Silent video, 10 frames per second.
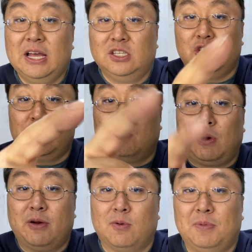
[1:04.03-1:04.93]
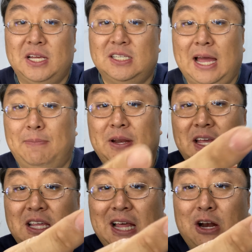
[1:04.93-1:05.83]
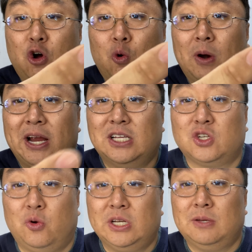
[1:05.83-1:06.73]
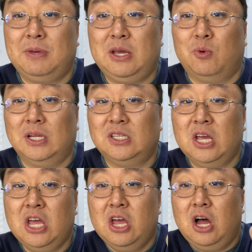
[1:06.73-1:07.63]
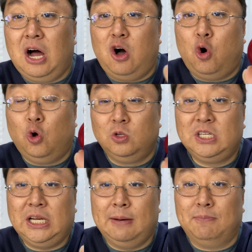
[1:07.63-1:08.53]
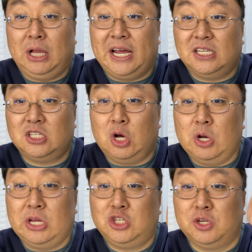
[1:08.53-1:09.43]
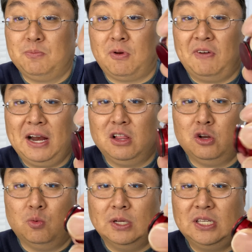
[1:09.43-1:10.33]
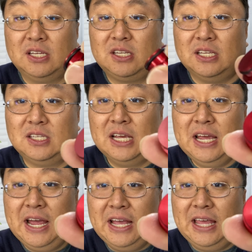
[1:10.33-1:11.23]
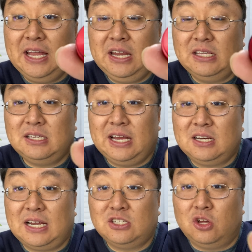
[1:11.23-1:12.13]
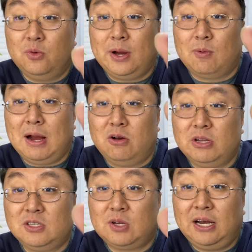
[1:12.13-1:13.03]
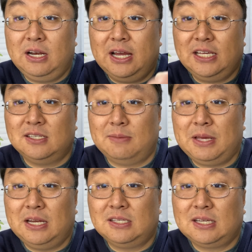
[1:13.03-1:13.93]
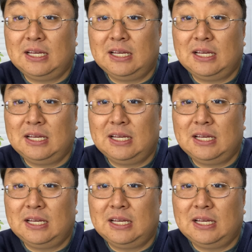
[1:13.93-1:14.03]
So you could probably replace that. But I think that O-ring is going to be what uh, holds it in place. So it should provide a little resistance. And then it's anodized all the way around. It's kind of nice. I mean, it's